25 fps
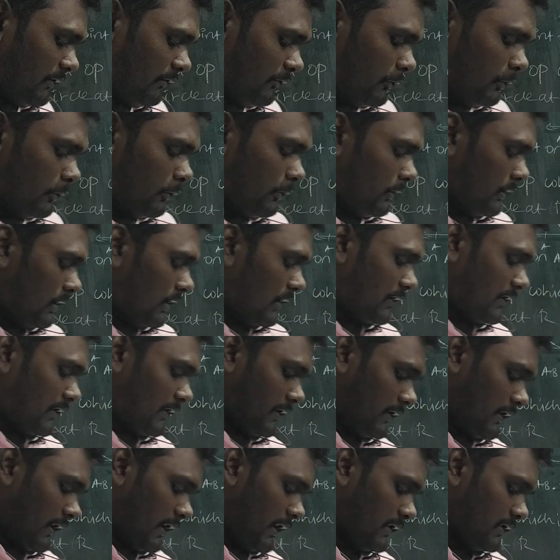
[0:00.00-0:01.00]
number 4 that
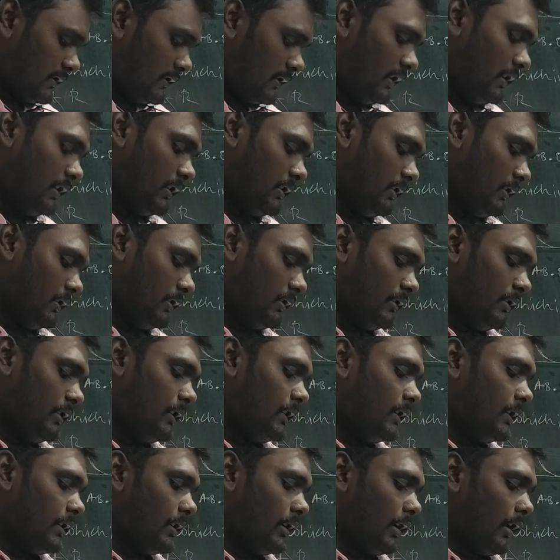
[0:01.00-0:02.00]
states that
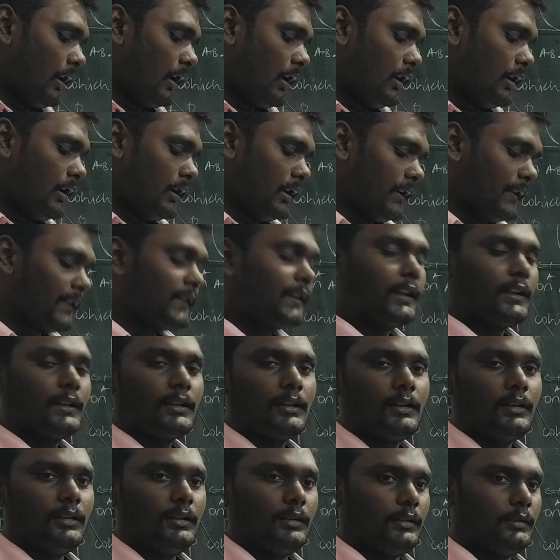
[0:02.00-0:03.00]
draw a
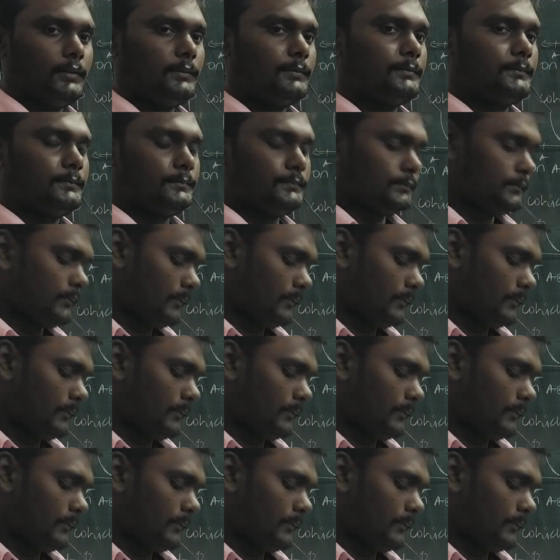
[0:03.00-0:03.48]
circle